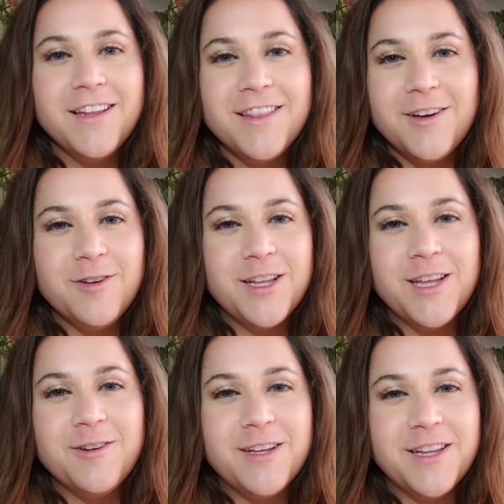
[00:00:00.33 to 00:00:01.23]

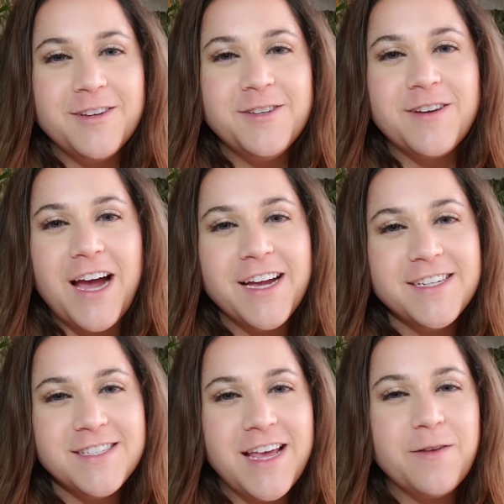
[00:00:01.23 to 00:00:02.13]
Hello you
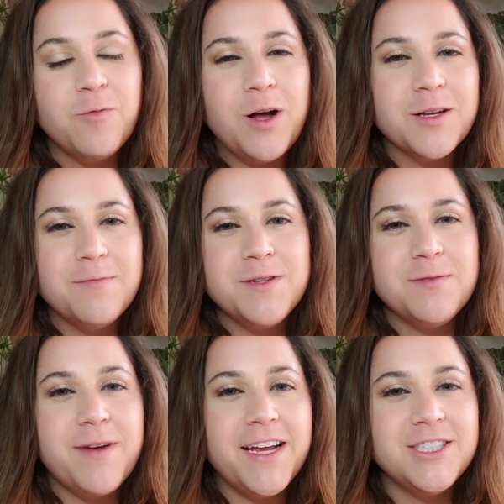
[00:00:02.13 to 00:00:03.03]
guys, and welcome
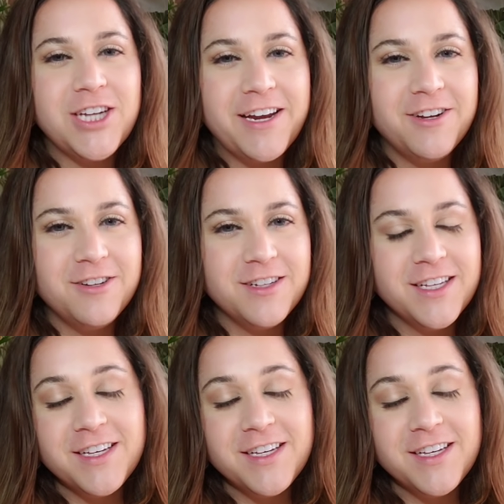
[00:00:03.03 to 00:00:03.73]
to my channel.